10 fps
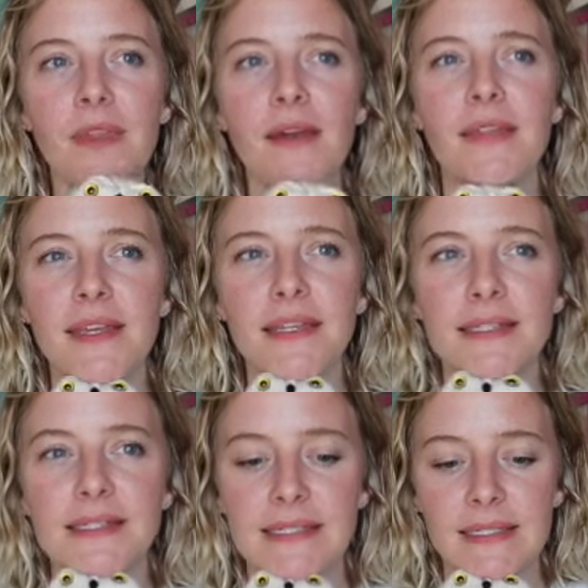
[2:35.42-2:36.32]
I think
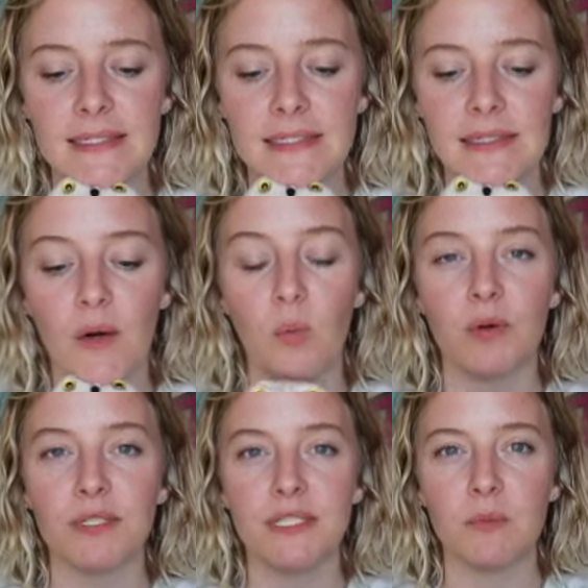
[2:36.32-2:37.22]
it's a
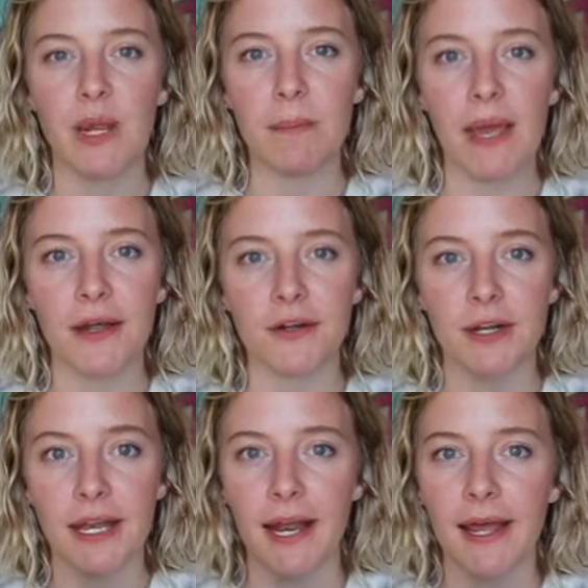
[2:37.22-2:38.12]
worsted weight
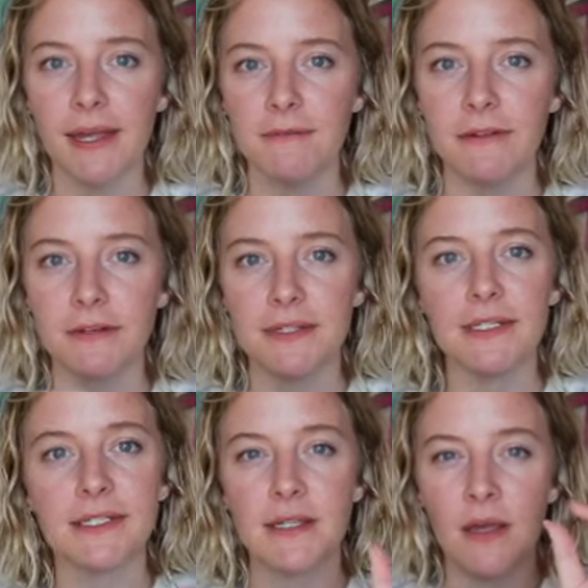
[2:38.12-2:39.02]
pattern, and I found
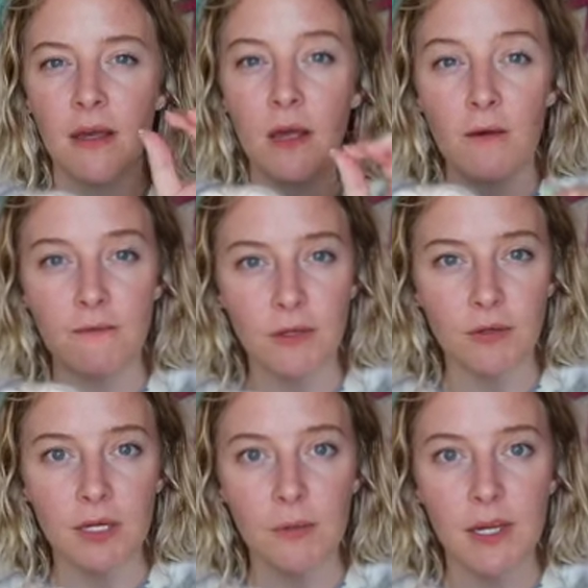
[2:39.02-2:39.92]
this
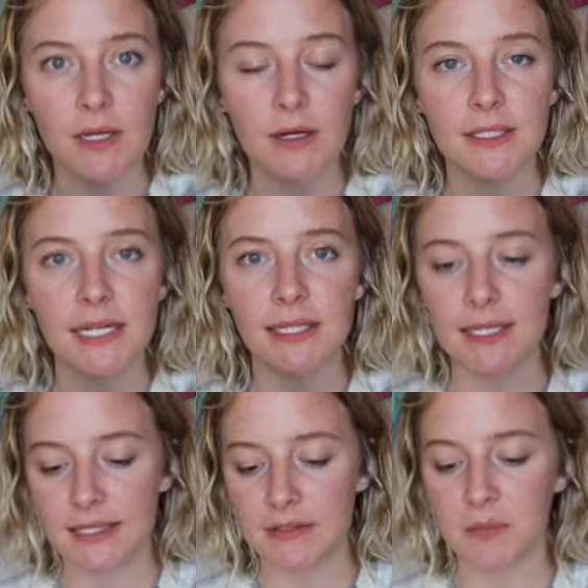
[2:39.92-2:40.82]
fingering weight yarn that I
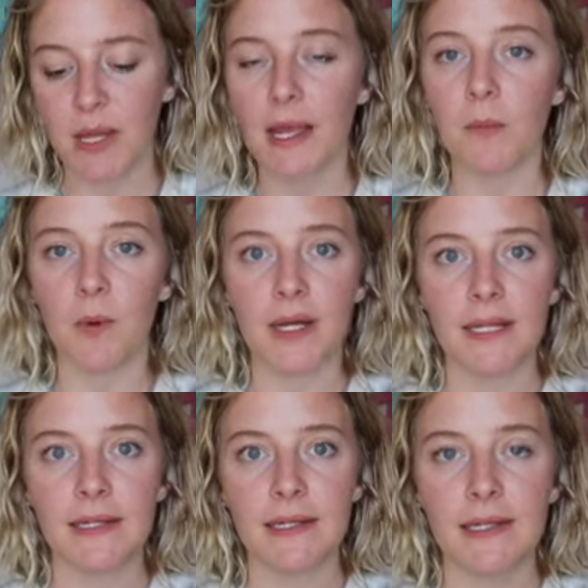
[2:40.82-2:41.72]
like that was black and
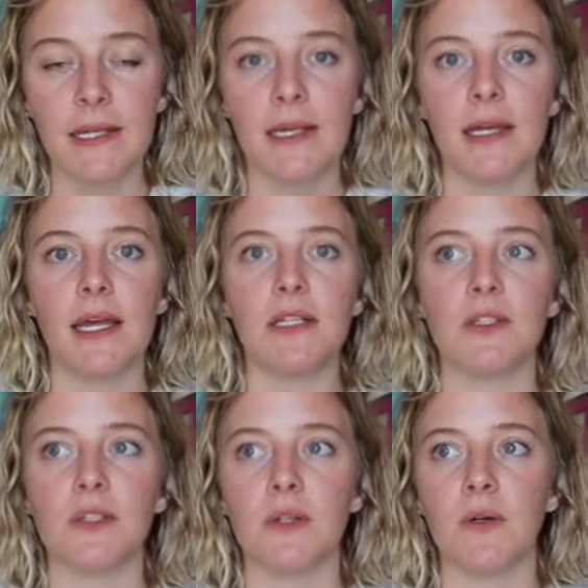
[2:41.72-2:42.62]
white,
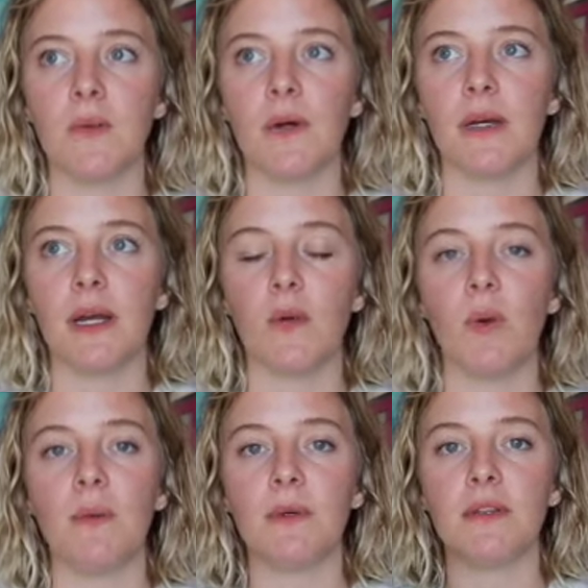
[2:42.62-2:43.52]
and so I
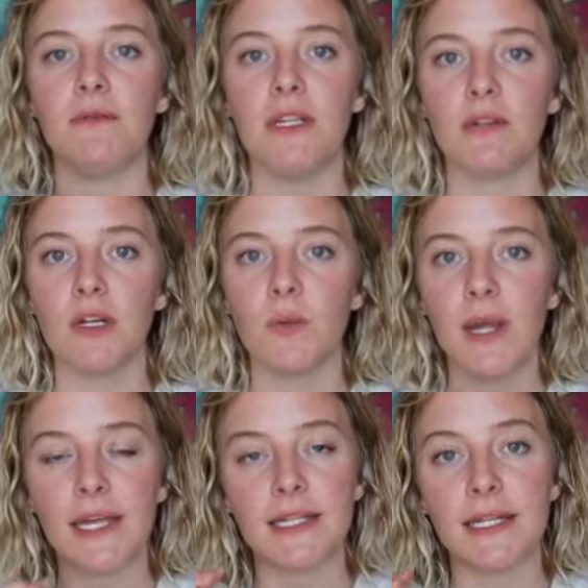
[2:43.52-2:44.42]
went with fingering
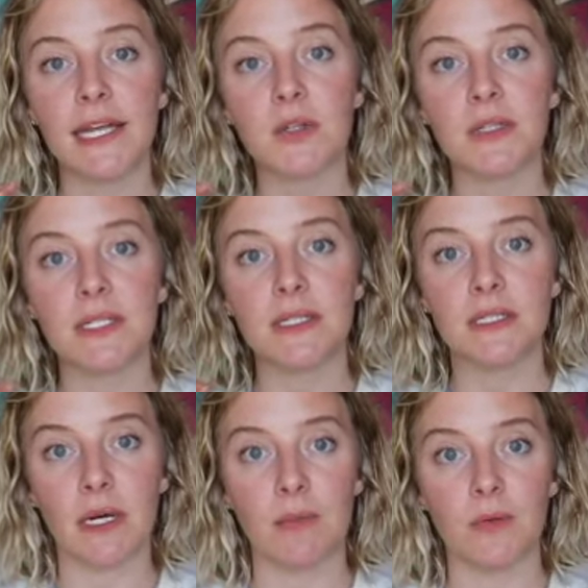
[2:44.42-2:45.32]
weight and then held it
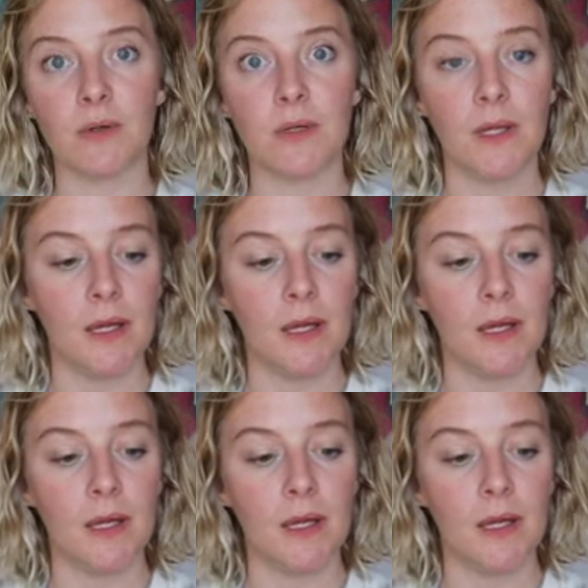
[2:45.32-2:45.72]
double,